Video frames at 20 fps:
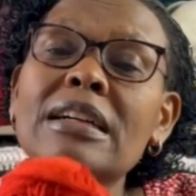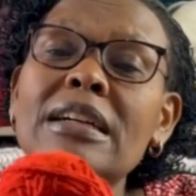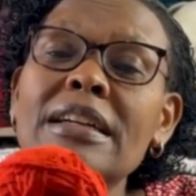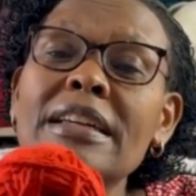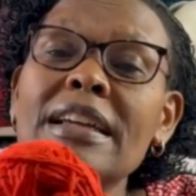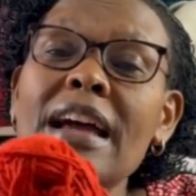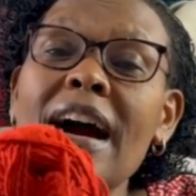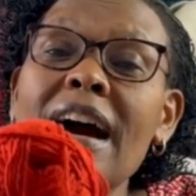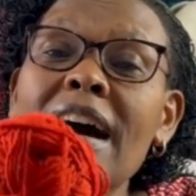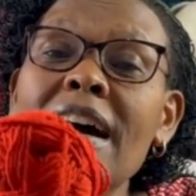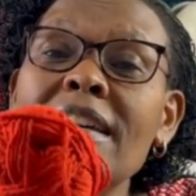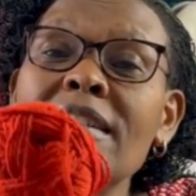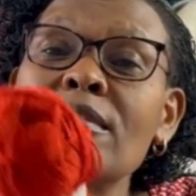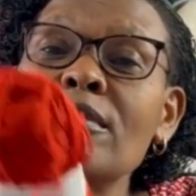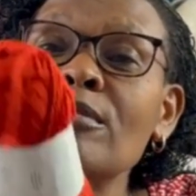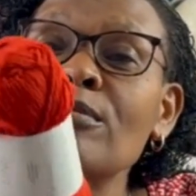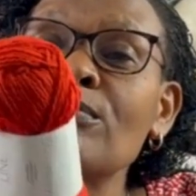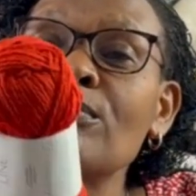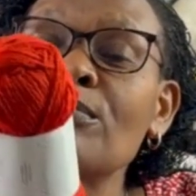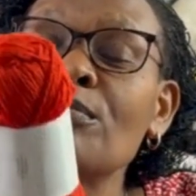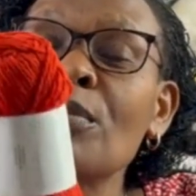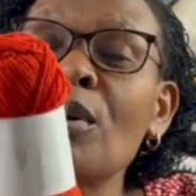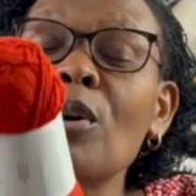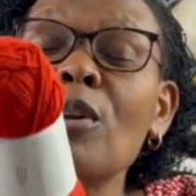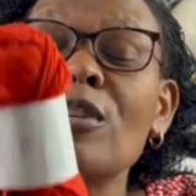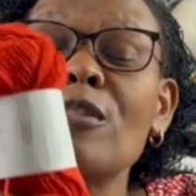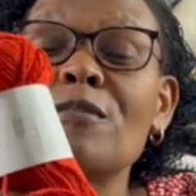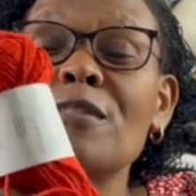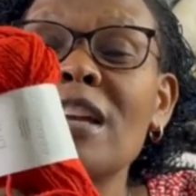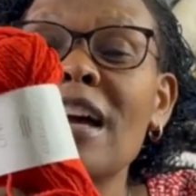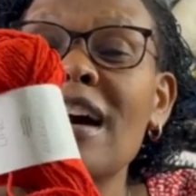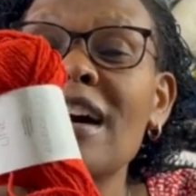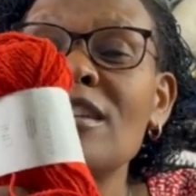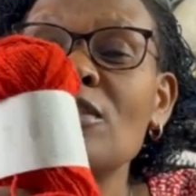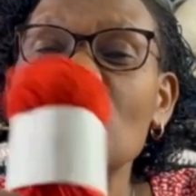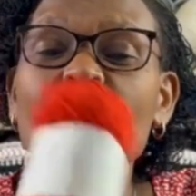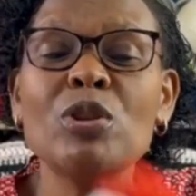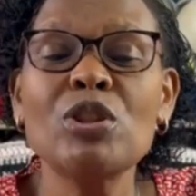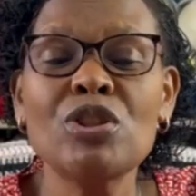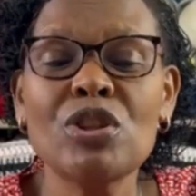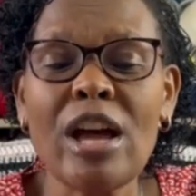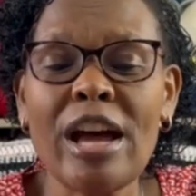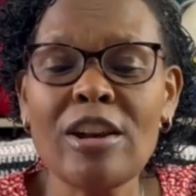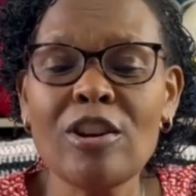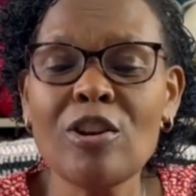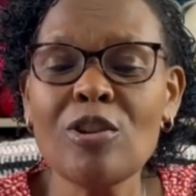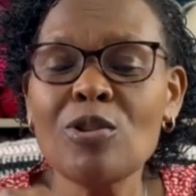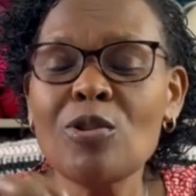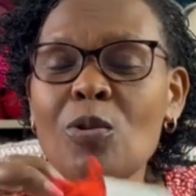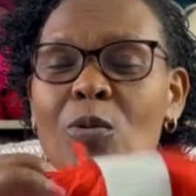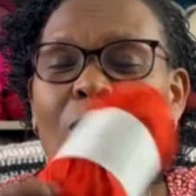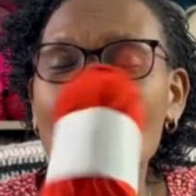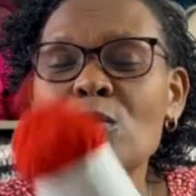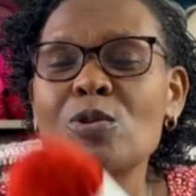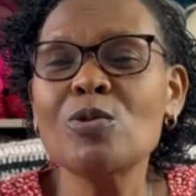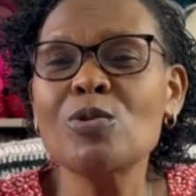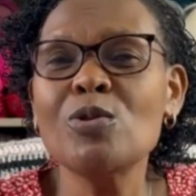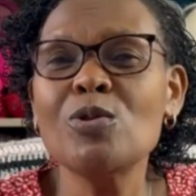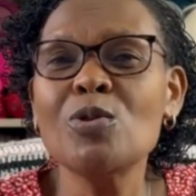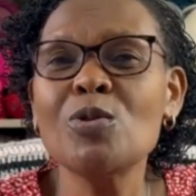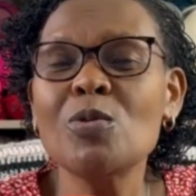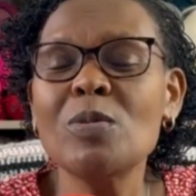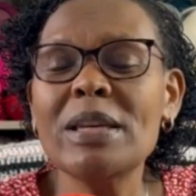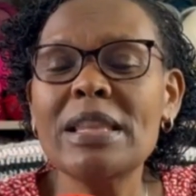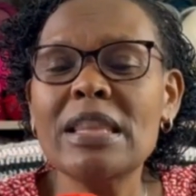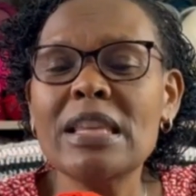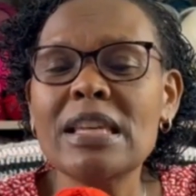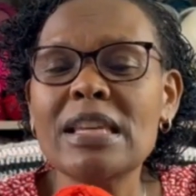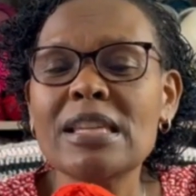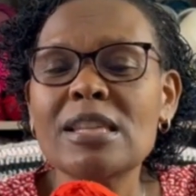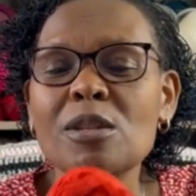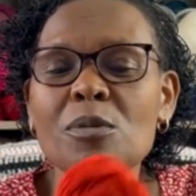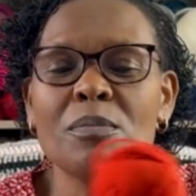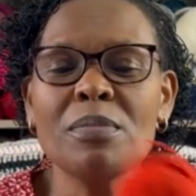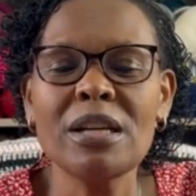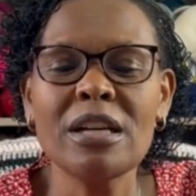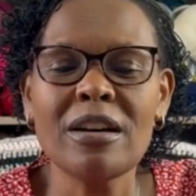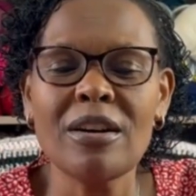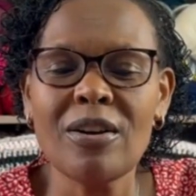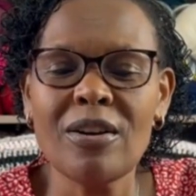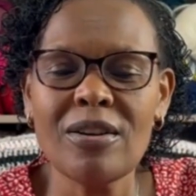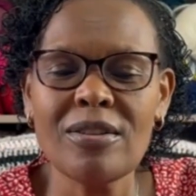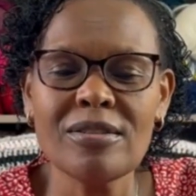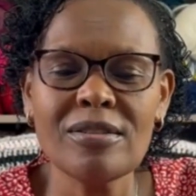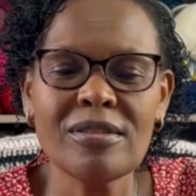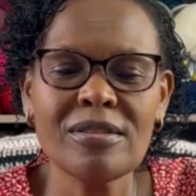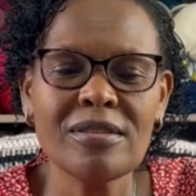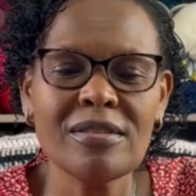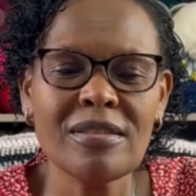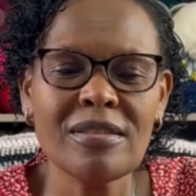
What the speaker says: yarn, ball of yarn, which I don't know what to do with this because